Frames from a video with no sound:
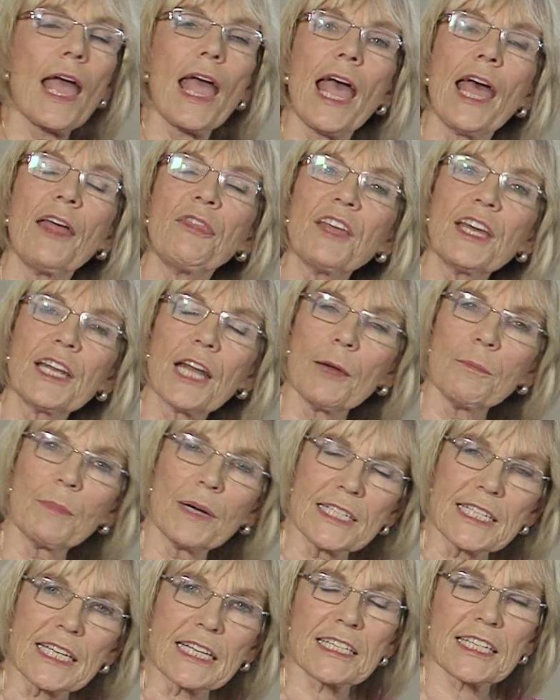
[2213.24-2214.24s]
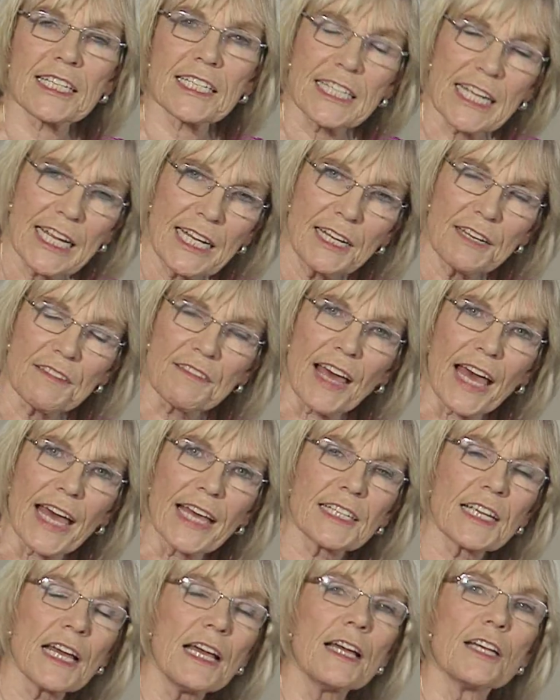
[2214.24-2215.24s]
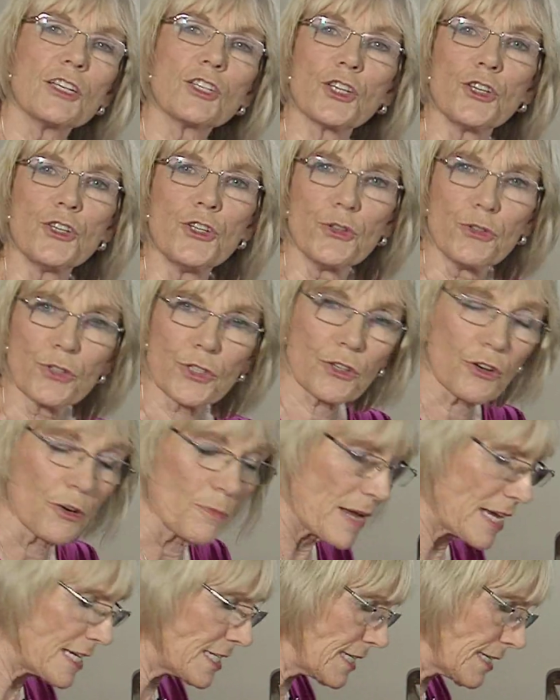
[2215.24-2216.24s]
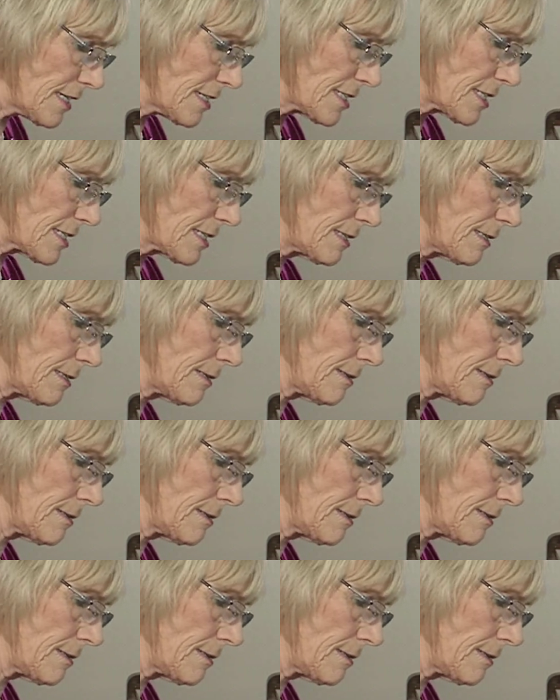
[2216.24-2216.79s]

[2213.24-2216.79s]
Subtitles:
and then I might extend that to use chromatics,